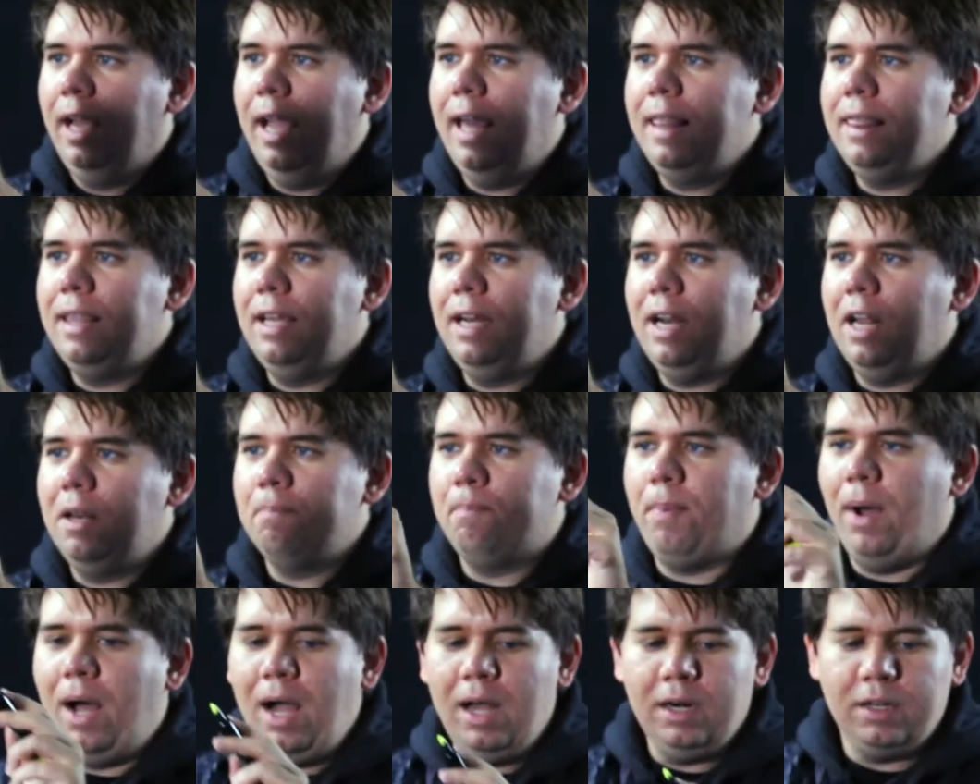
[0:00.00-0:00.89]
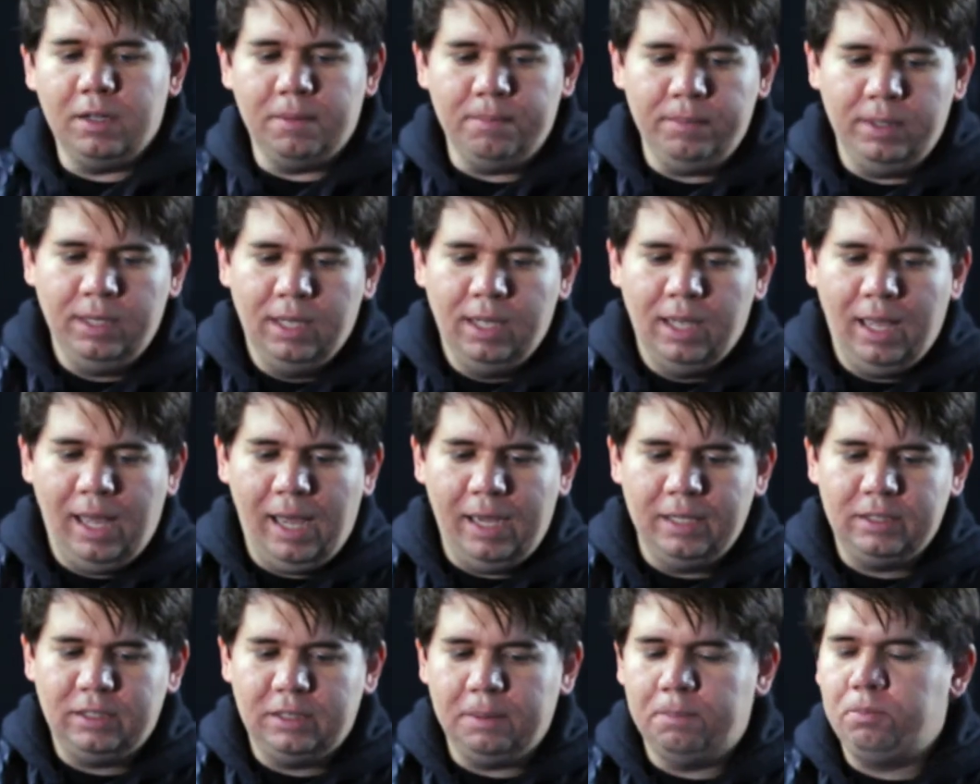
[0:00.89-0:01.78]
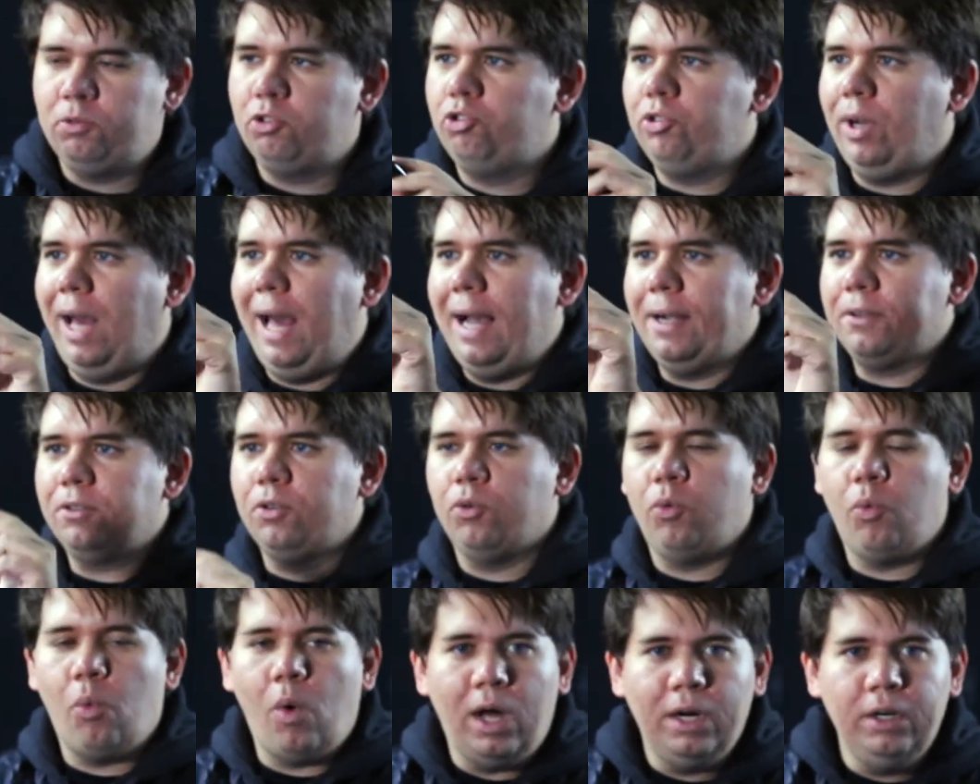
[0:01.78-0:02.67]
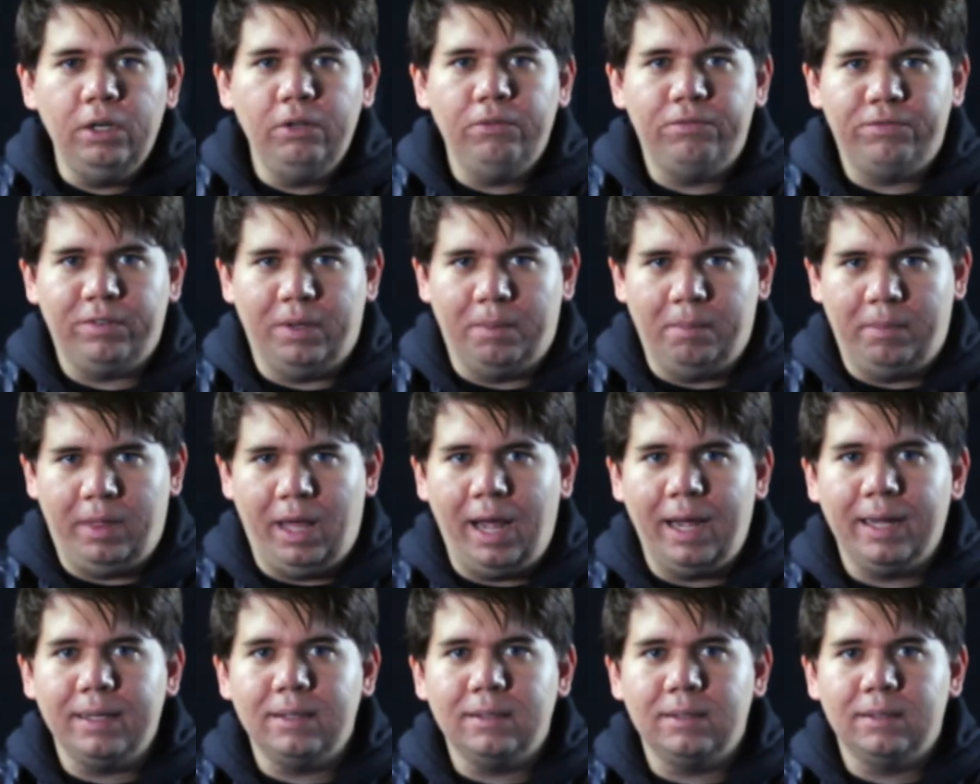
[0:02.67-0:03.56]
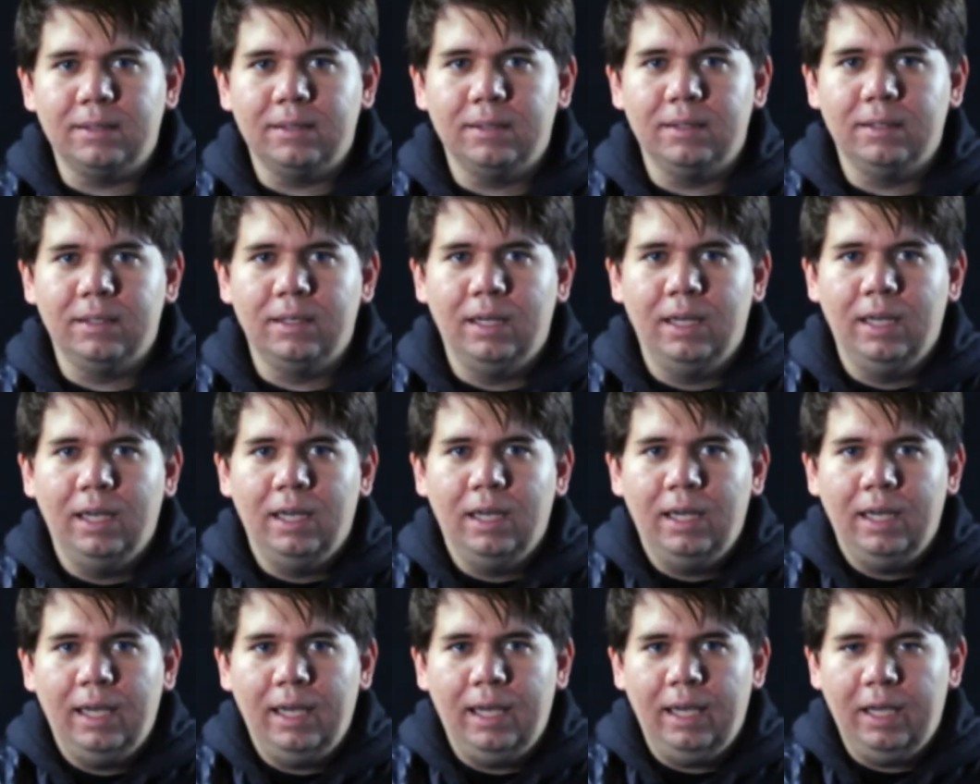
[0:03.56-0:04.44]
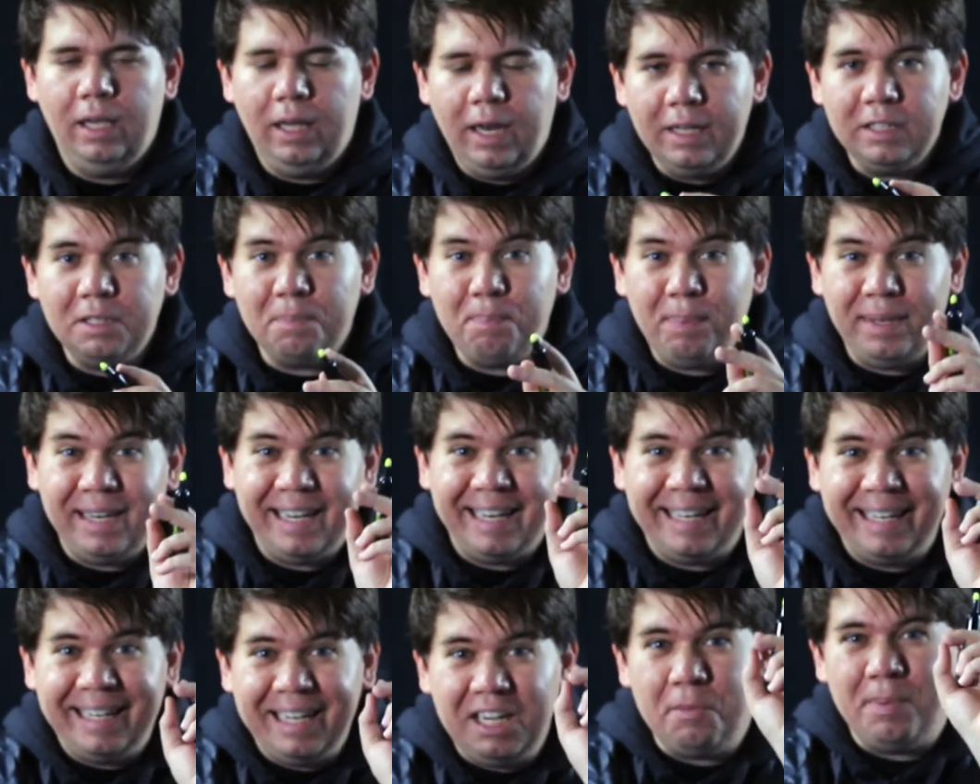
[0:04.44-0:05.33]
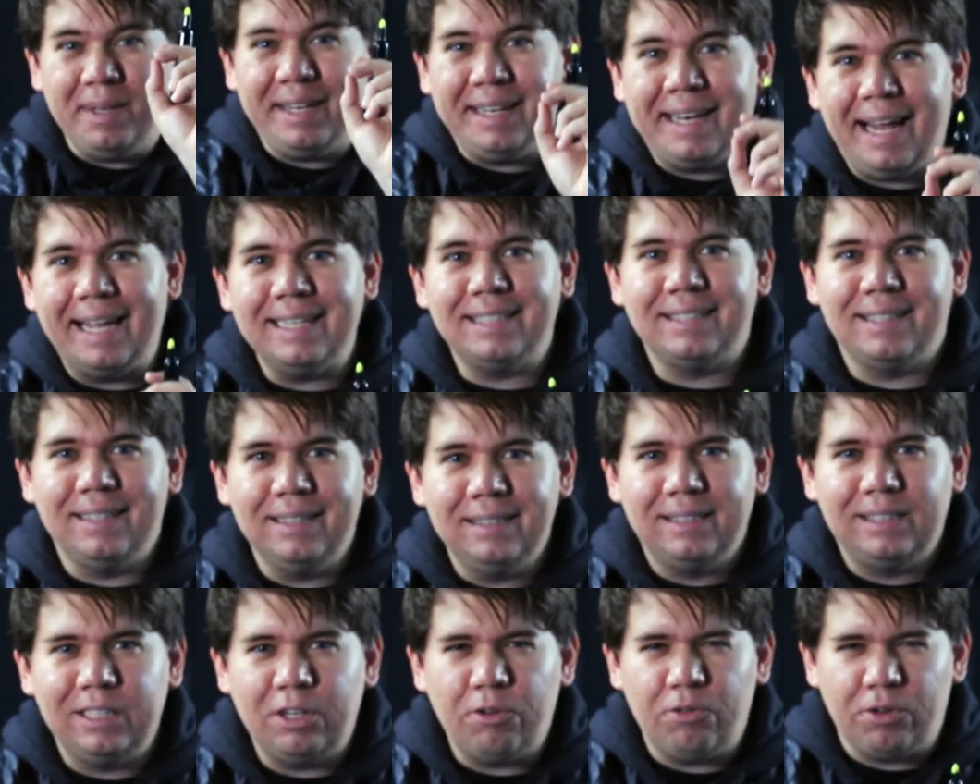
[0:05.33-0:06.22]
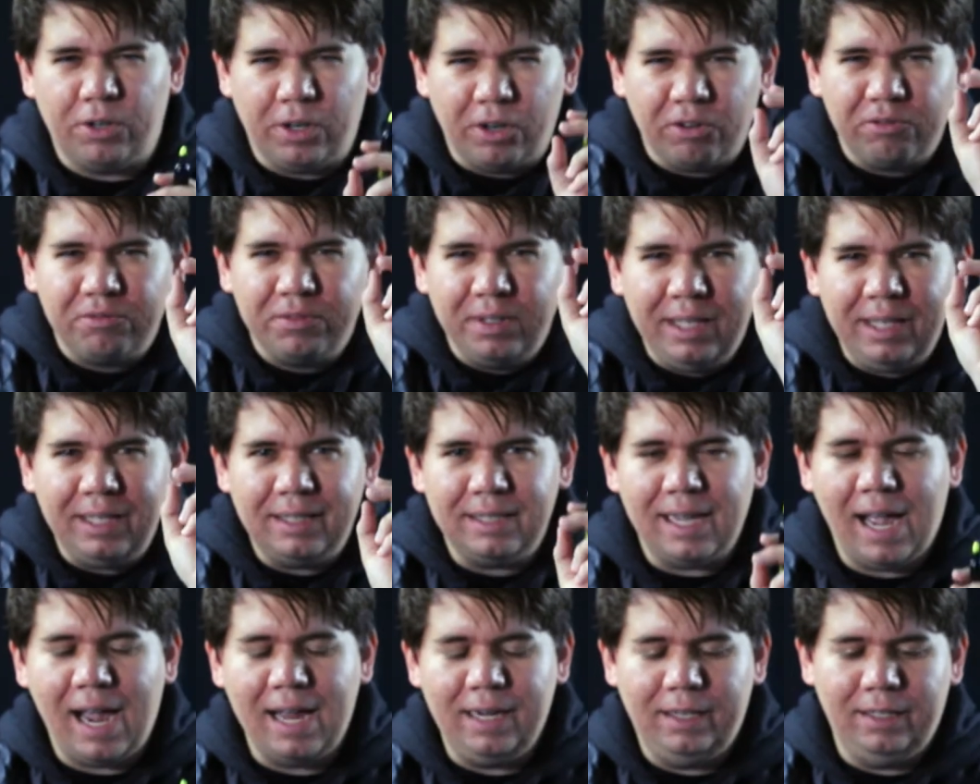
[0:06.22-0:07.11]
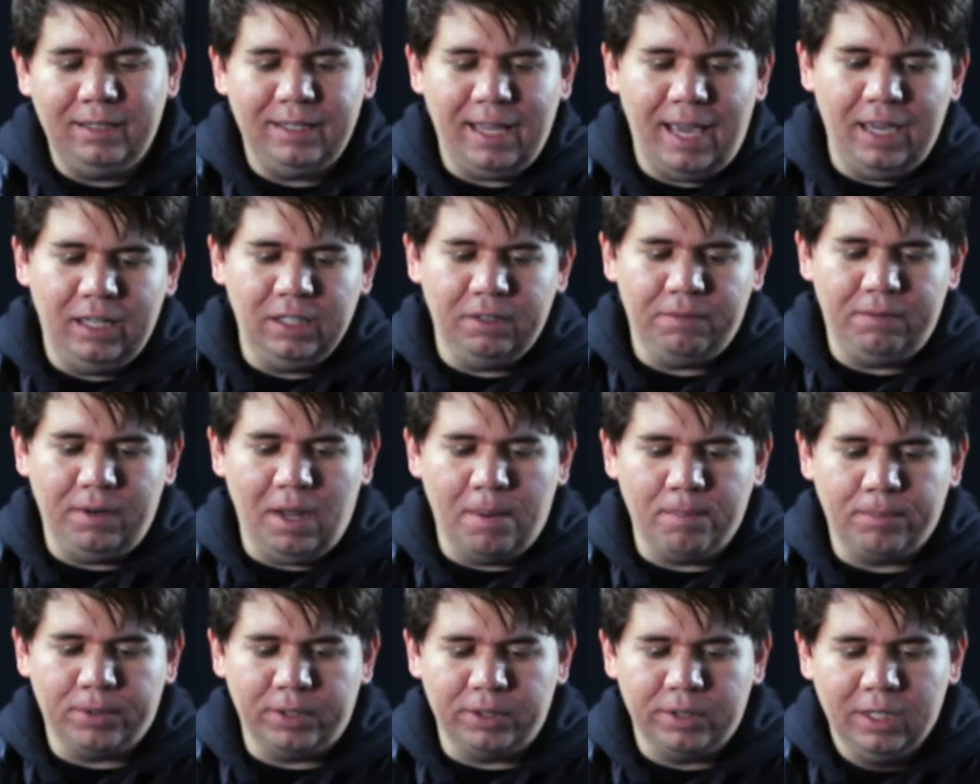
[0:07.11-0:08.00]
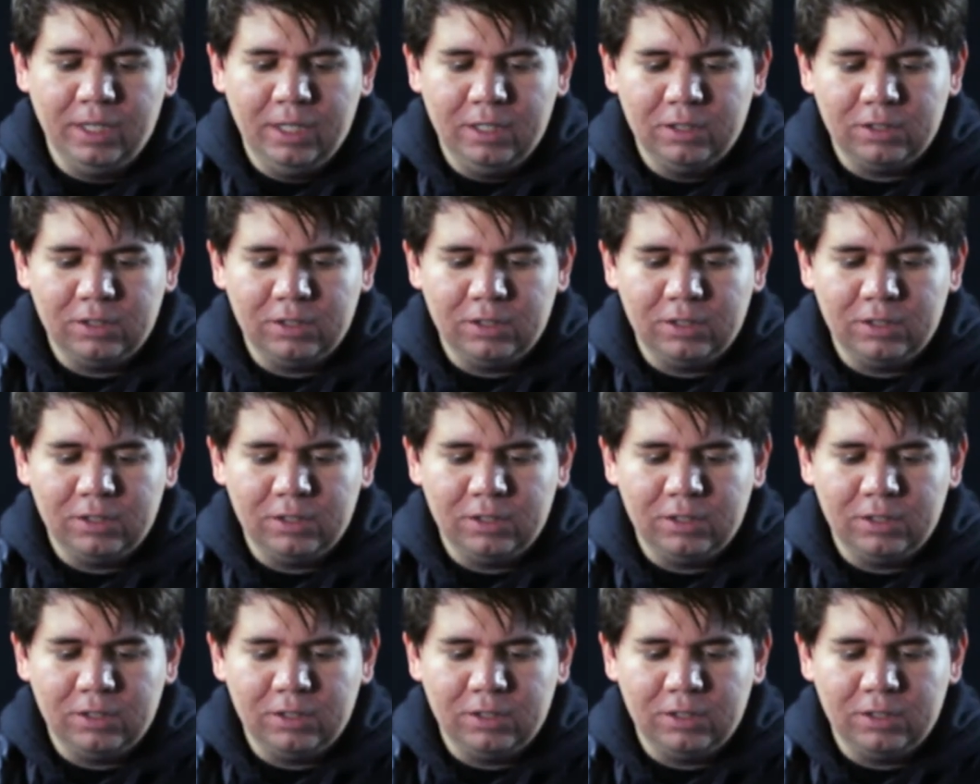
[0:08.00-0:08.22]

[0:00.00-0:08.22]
and then on bottom, I subtract 1 from that, it ends up being a little bit less than 0, a really tiny negative number.